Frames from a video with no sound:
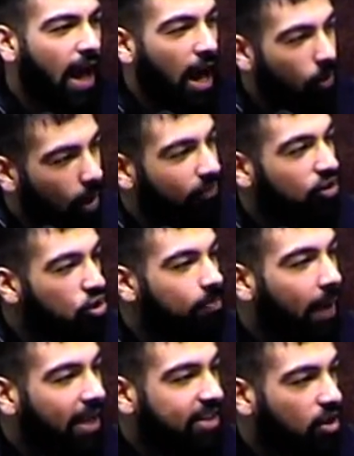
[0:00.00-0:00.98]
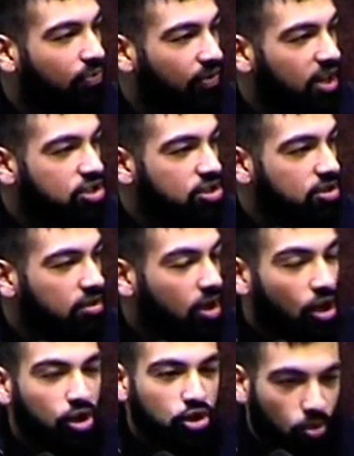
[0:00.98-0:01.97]
However you make the fish,
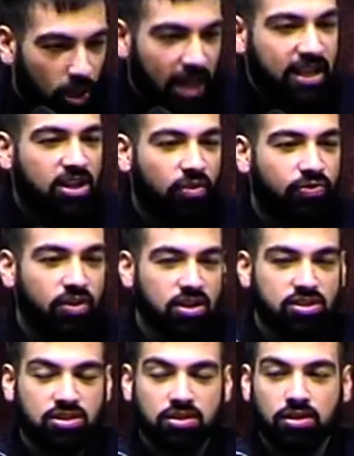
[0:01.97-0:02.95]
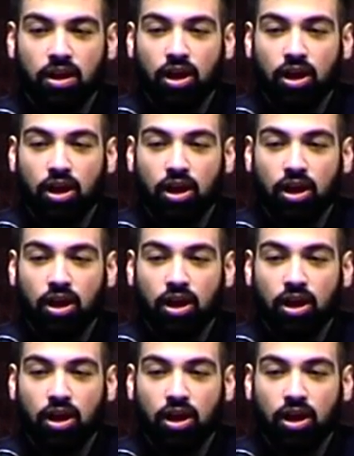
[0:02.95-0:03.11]
you eat the fish.